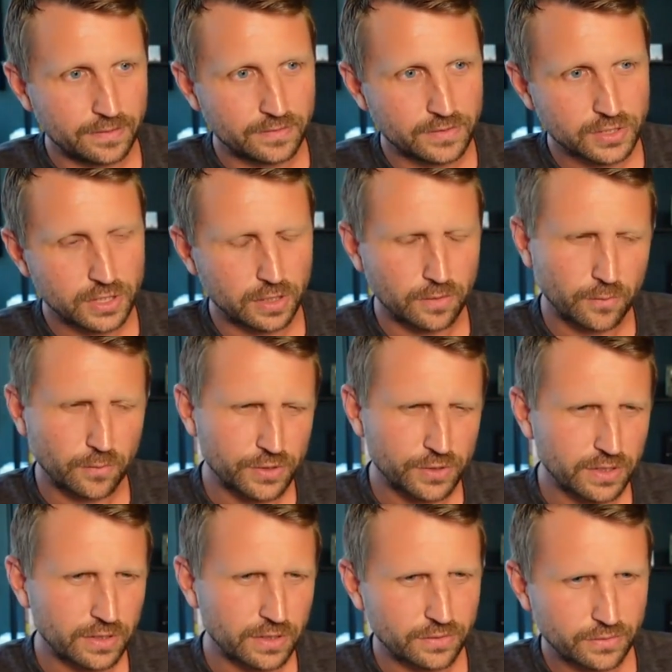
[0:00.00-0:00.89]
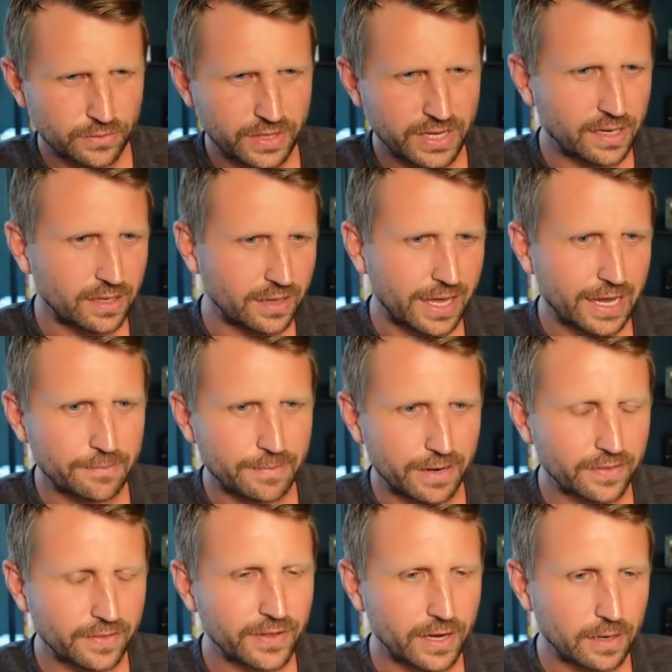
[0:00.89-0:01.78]
So we're thinking a lot
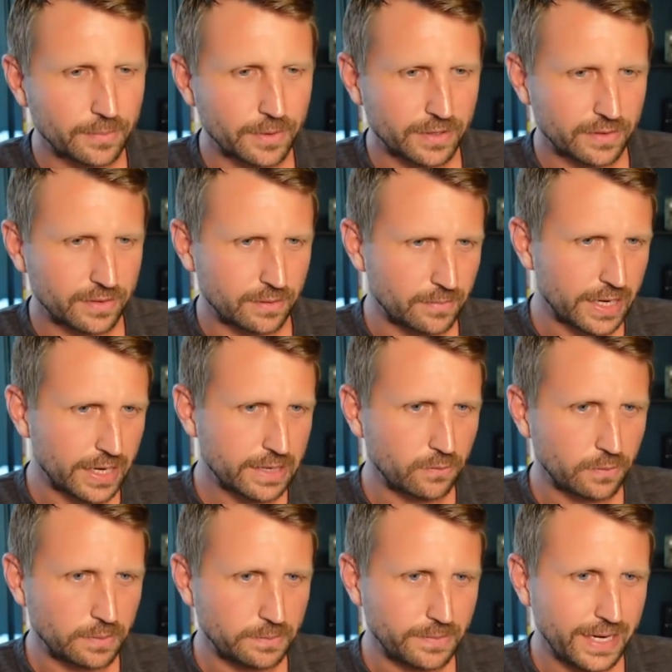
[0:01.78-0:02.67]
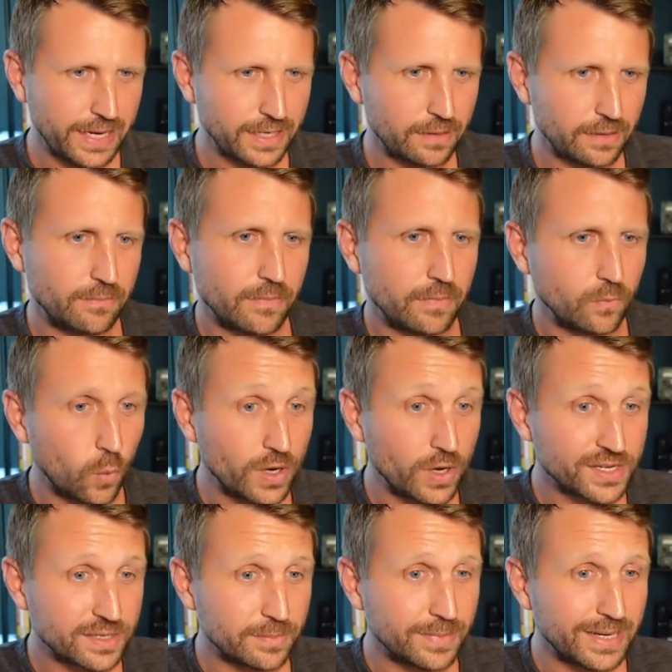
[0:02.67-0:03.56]
about it there, but the money will be made in
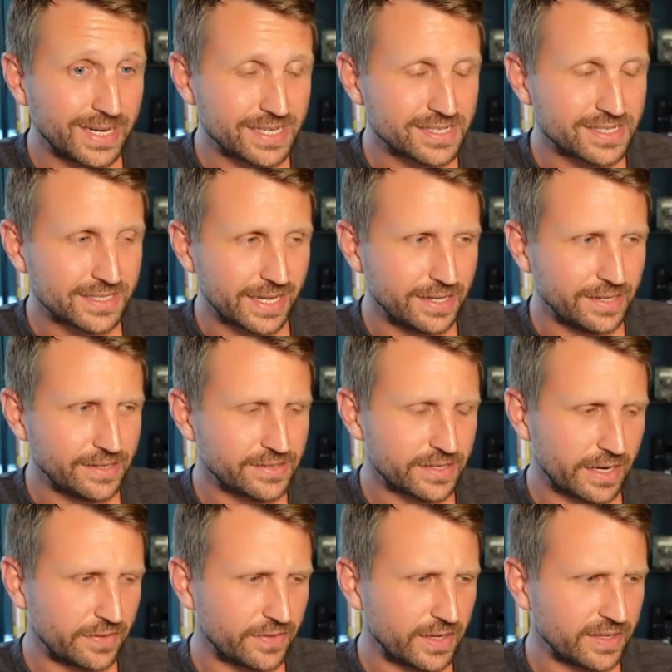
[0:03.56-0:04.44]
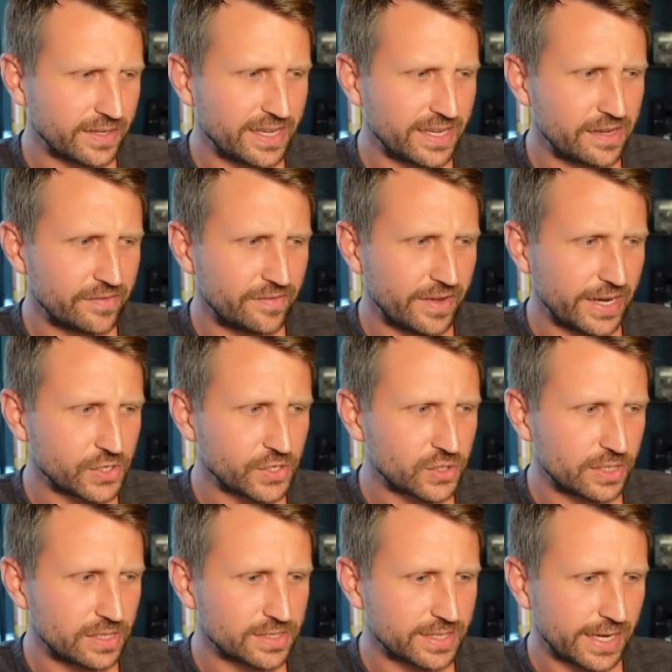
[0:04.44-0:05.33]
one-to-many sends. And I think the
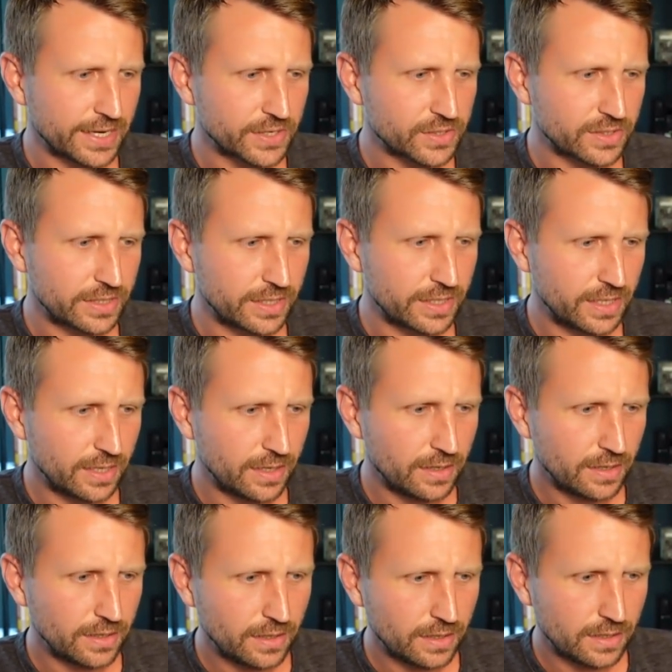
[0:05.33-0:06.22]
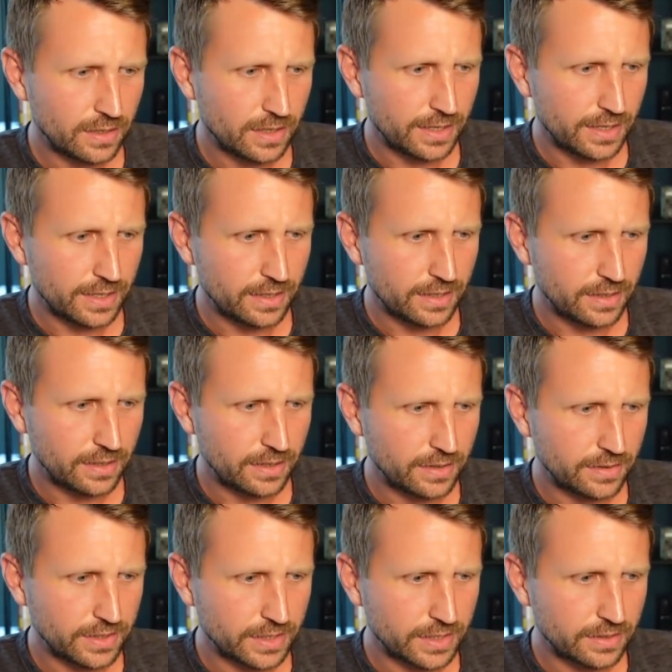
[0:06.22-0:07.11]
innovation is actually
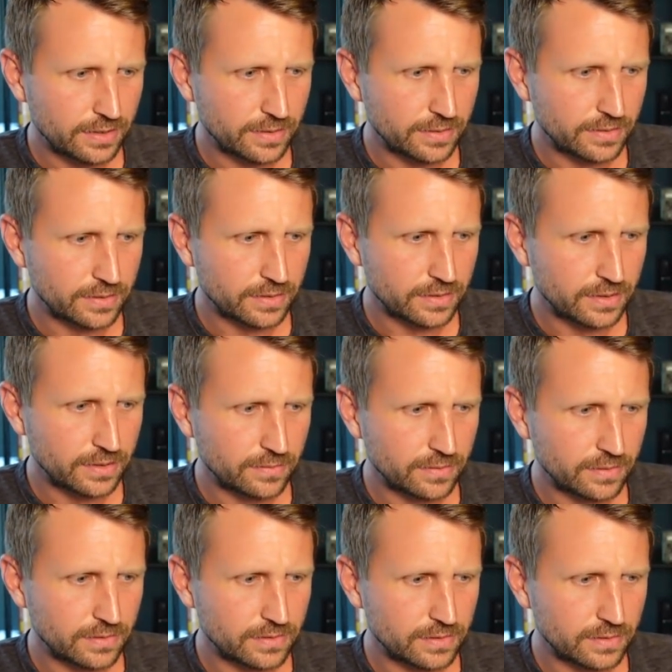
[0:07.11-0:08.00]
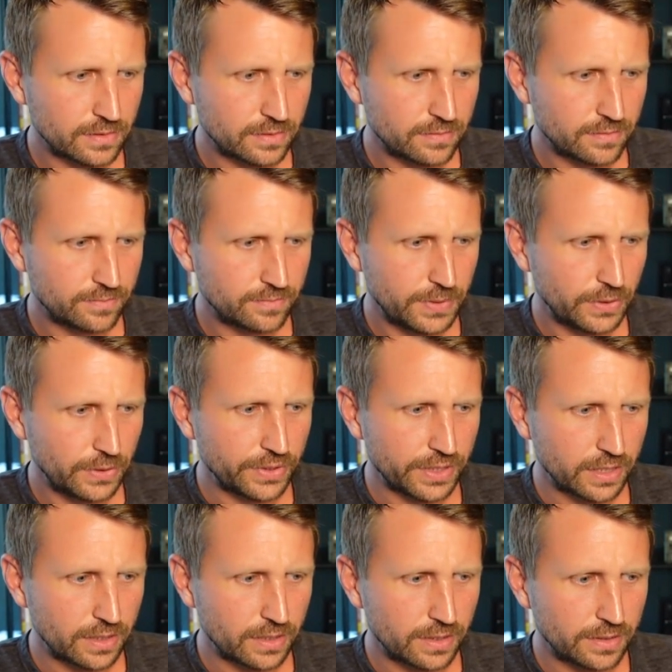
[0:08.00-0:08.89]
the
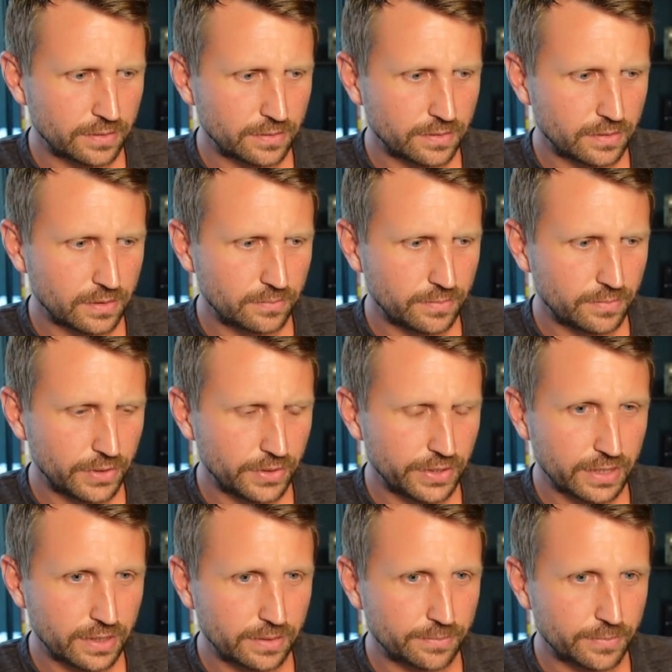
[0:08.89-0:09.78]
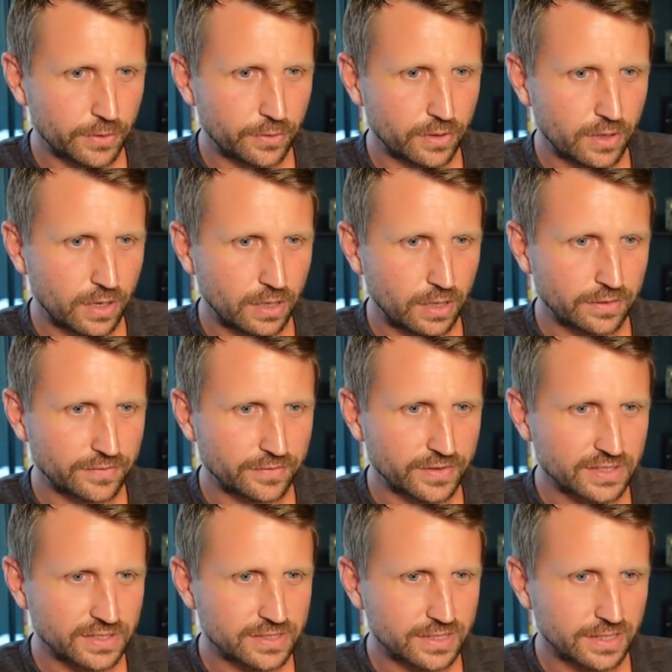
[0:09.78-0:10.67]
building a protocol of
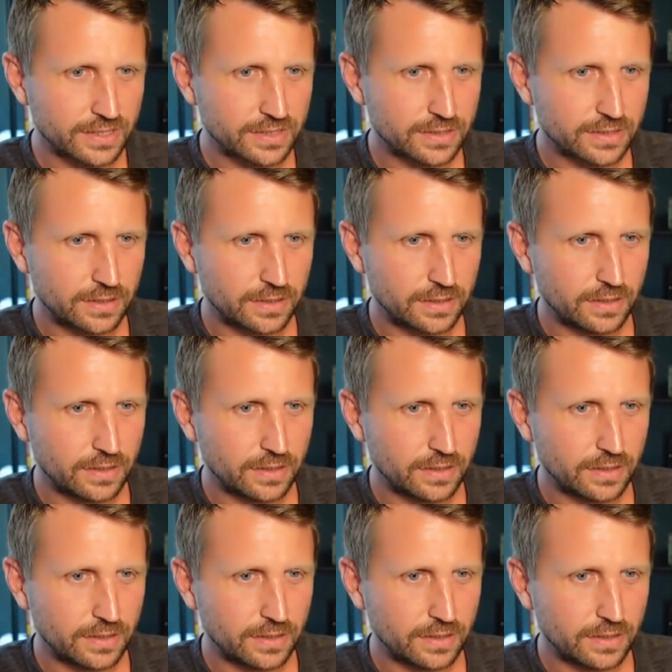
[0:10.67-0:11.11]
consent.